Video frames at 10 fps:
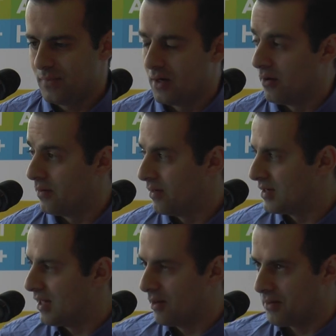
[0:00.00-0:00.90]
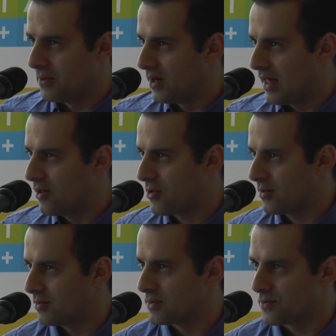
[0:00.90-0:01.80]
you know, the
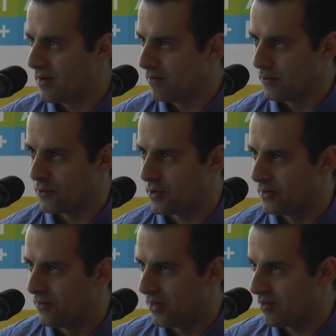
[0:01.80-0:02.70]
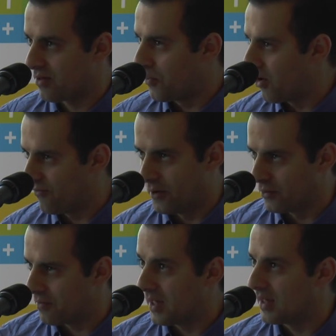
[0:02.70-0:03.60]
telecommunications revolution, with
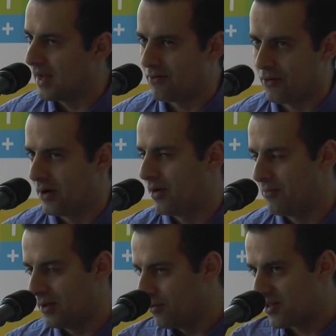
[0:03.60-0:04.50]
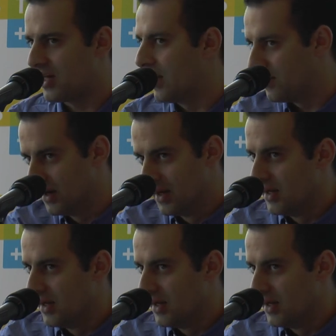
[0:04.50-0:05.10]
smartphones being everywhere, I mean, you see it